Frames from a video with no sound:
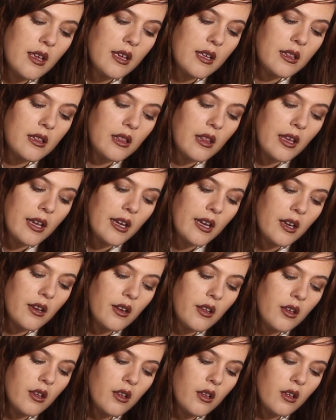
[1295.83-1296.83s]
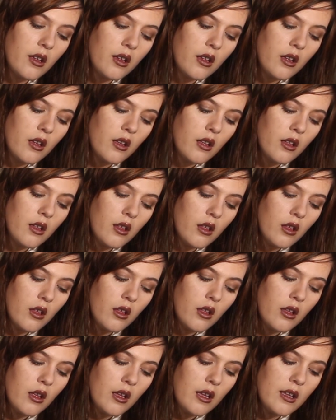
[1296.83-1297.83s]
inlaid
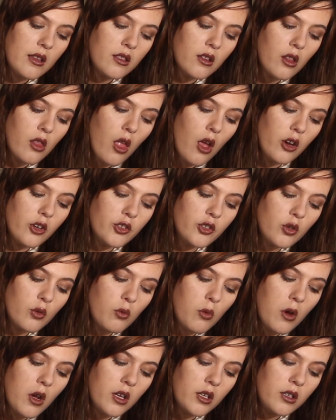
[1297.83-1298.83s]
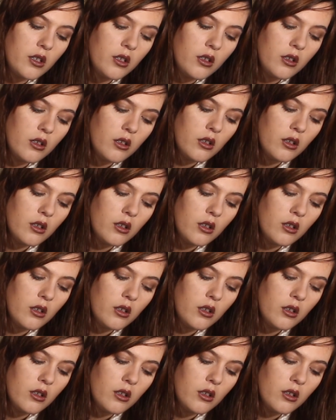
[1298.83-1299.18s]
in the larger one.